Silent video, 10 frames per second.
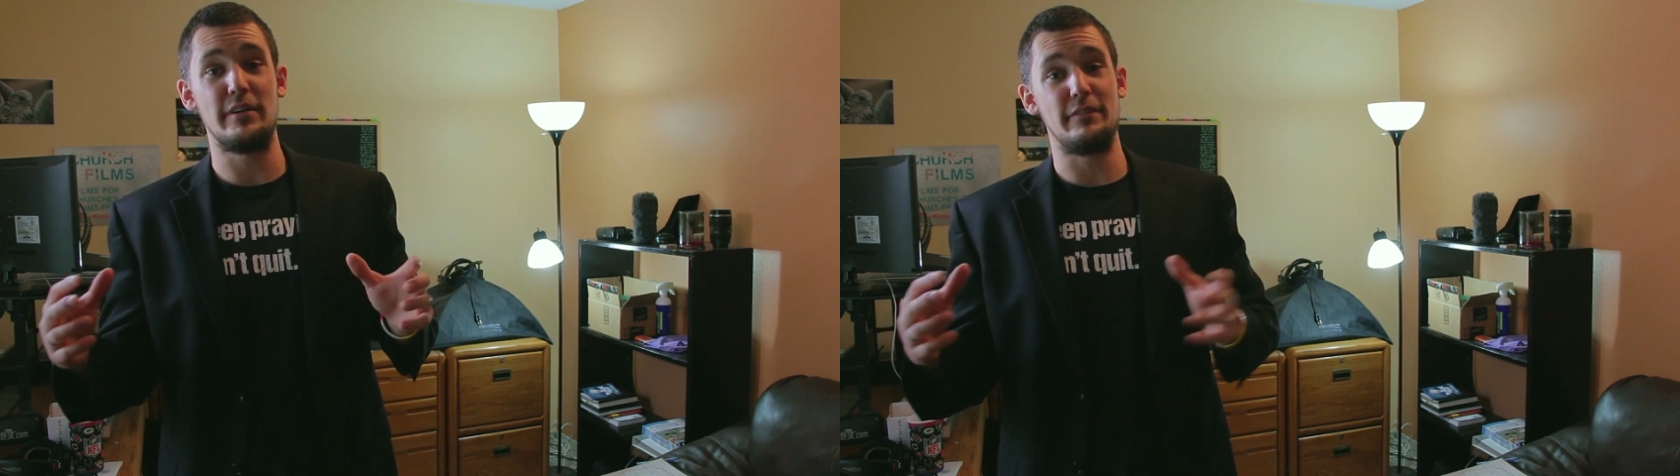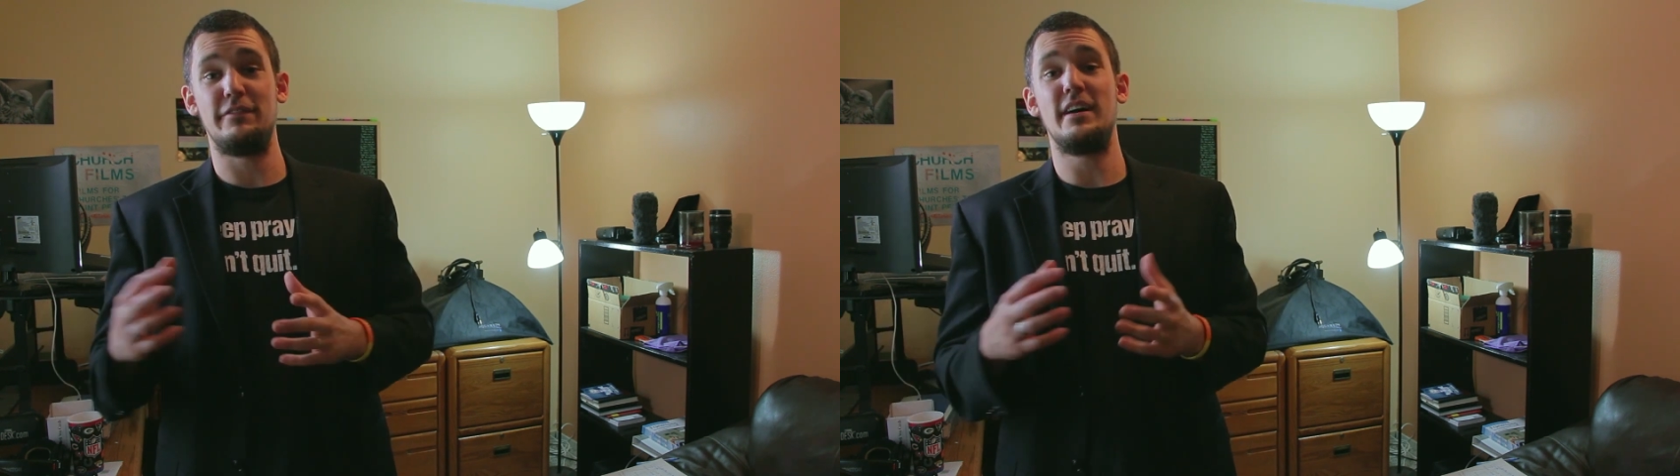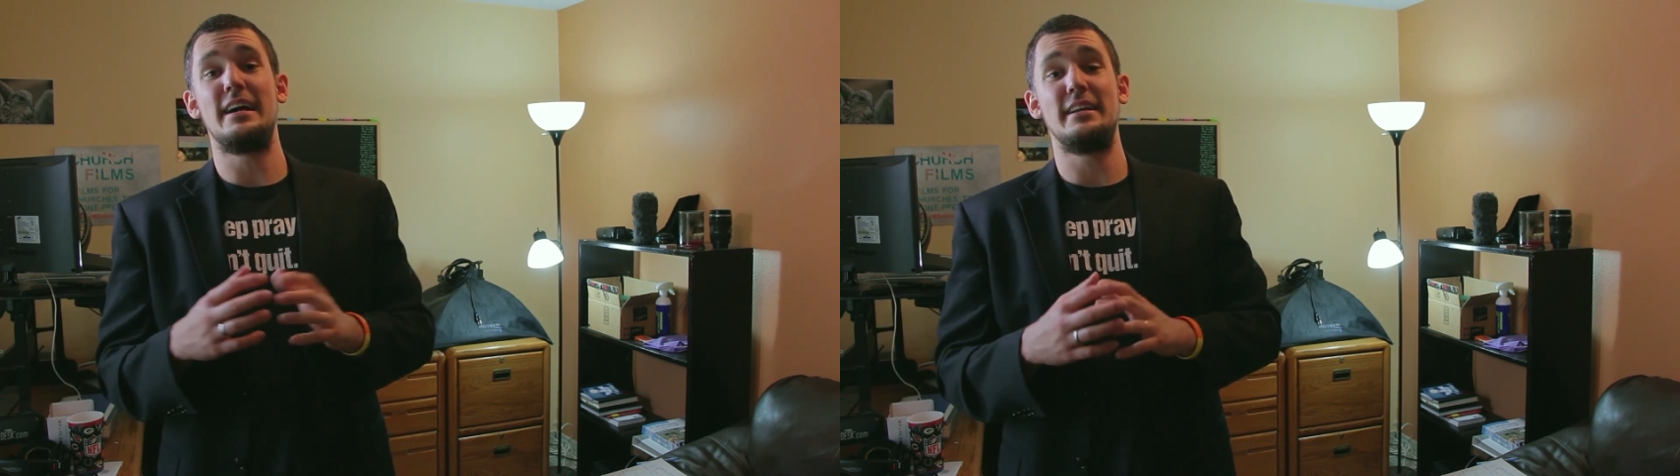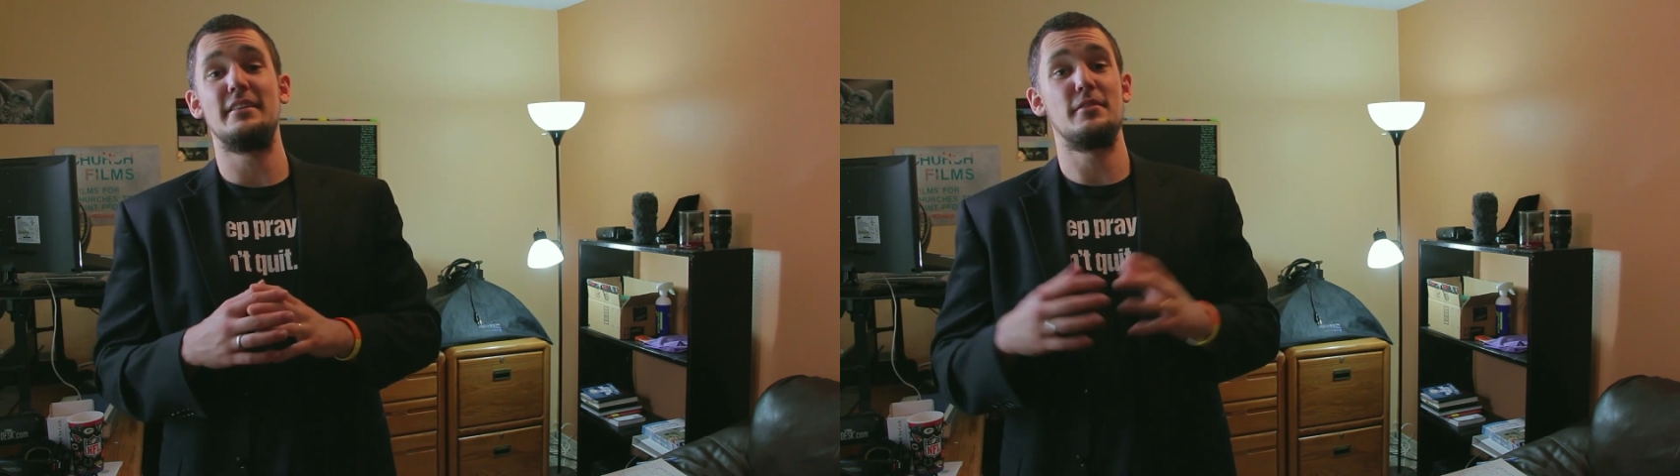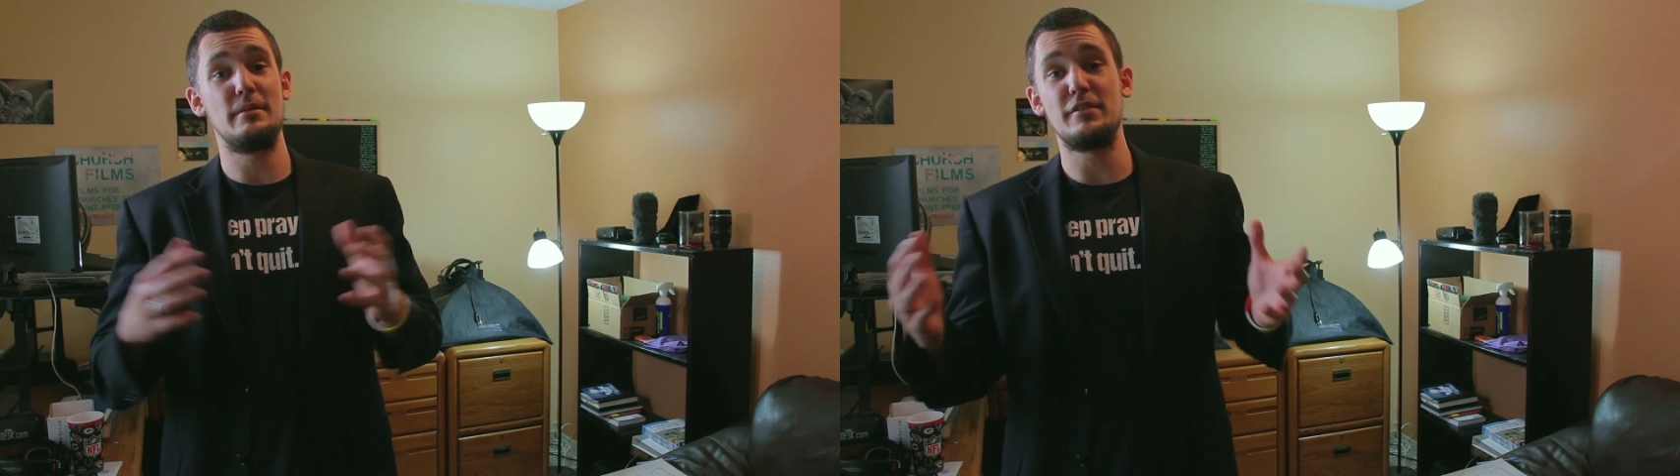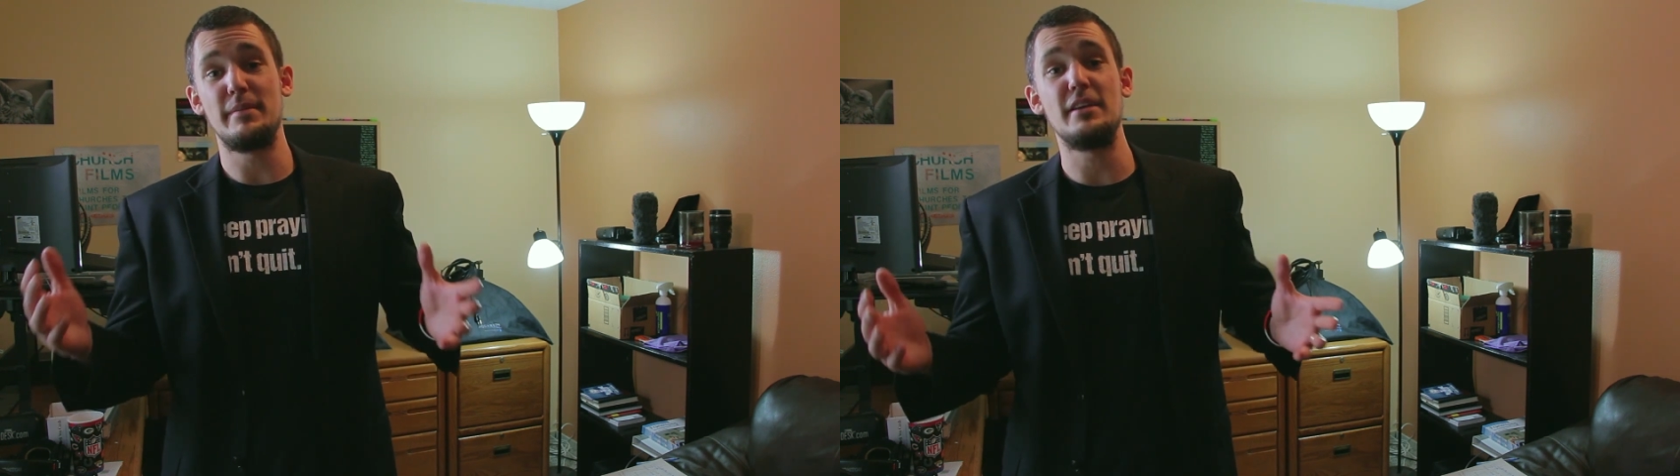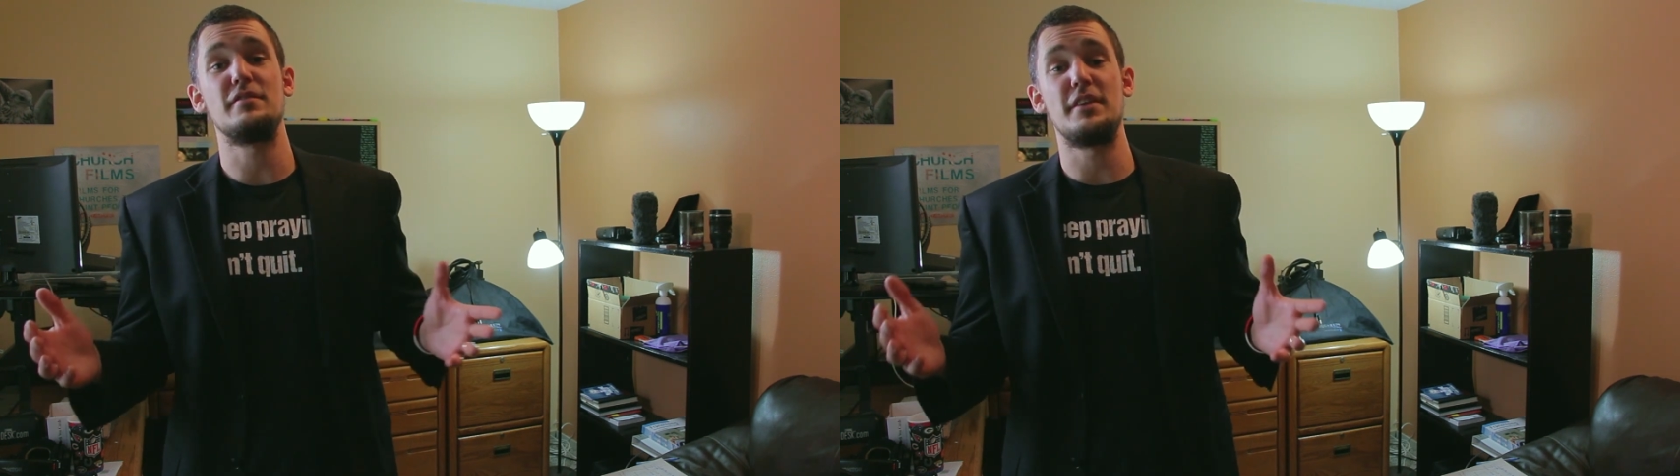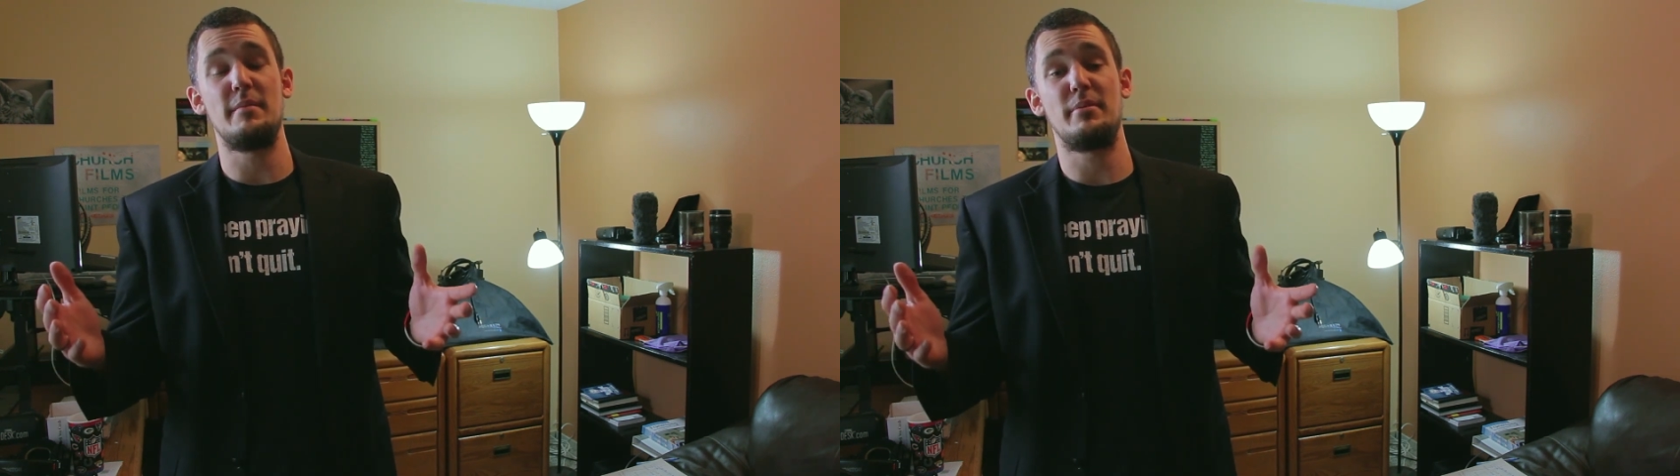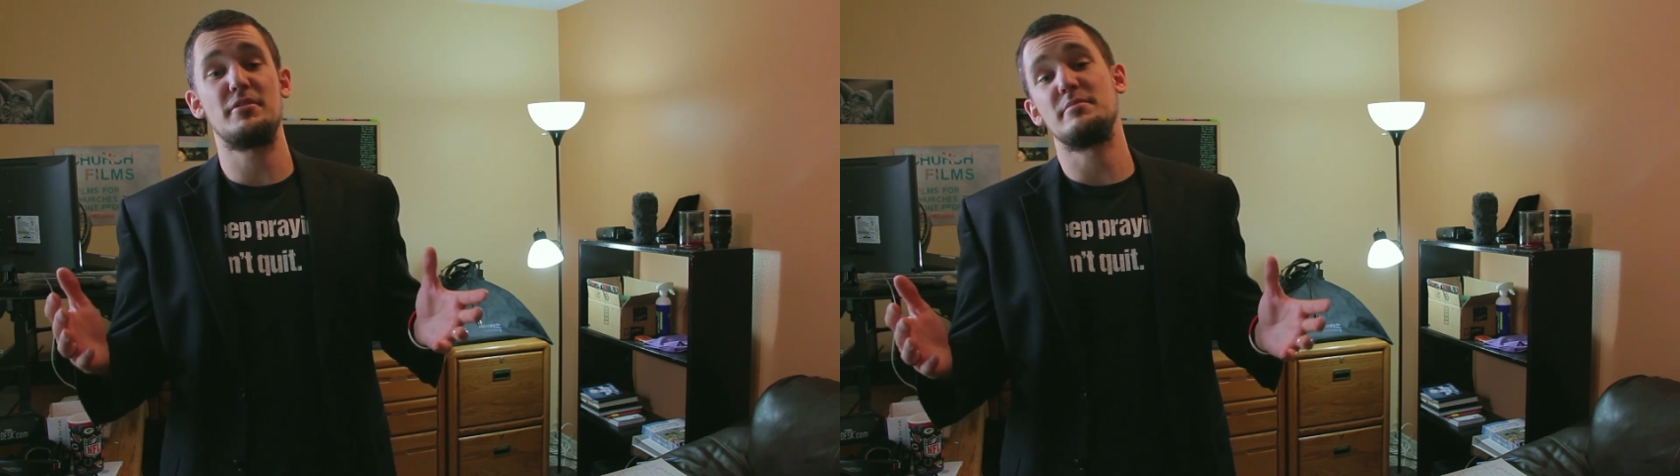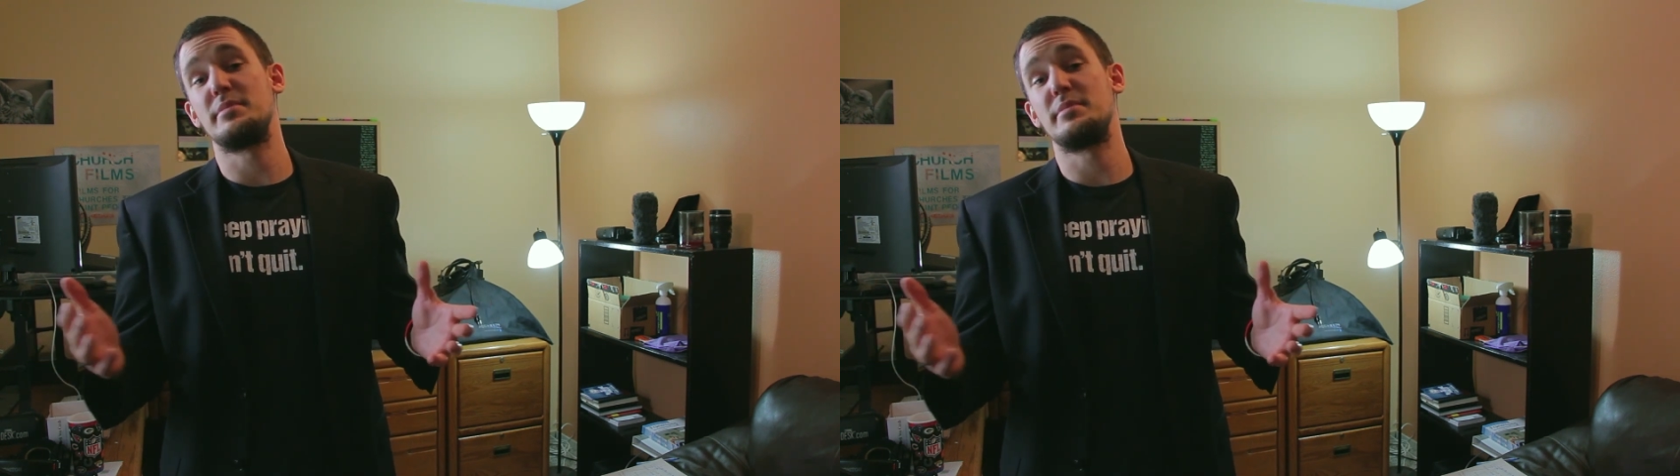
and find other information for that person.